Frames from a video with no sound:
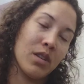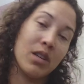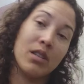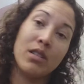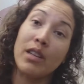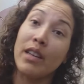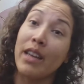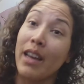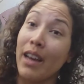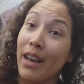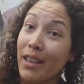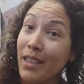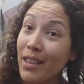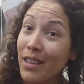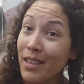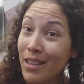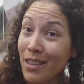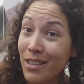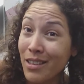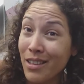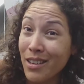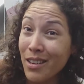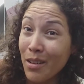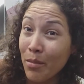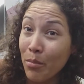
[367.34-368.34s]
So yeah, I think
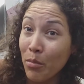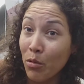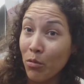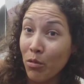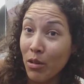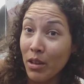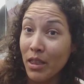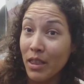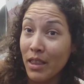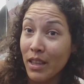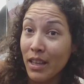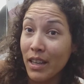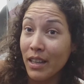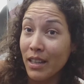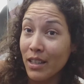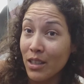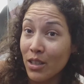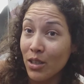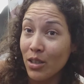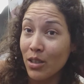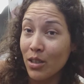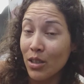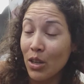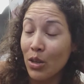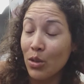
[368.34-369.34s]
that's the number one thing, is
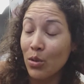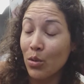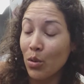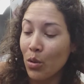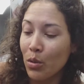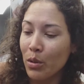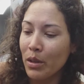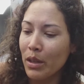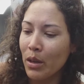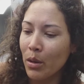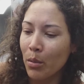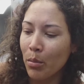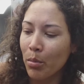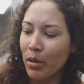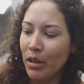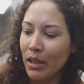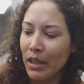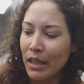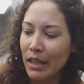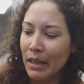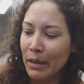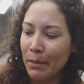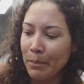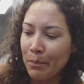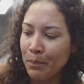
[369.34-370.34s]
just controlling your
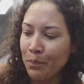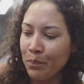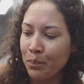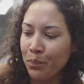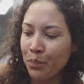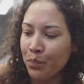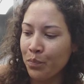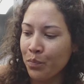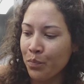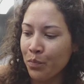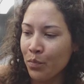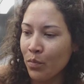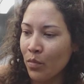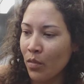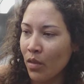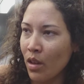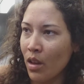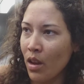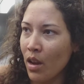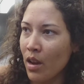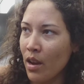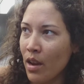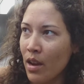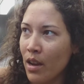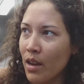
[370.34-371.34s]
breathing
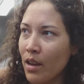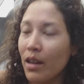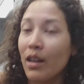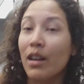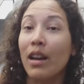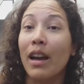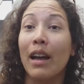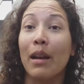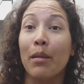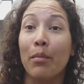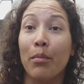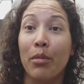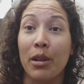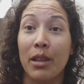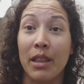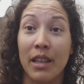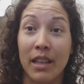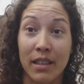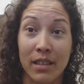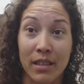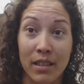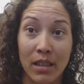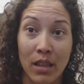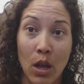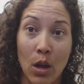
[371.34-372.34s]
and
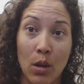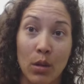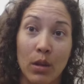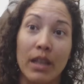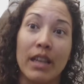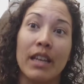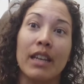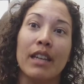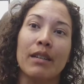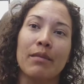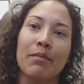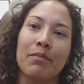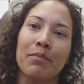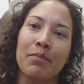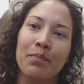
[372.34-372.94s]
breathing slowly.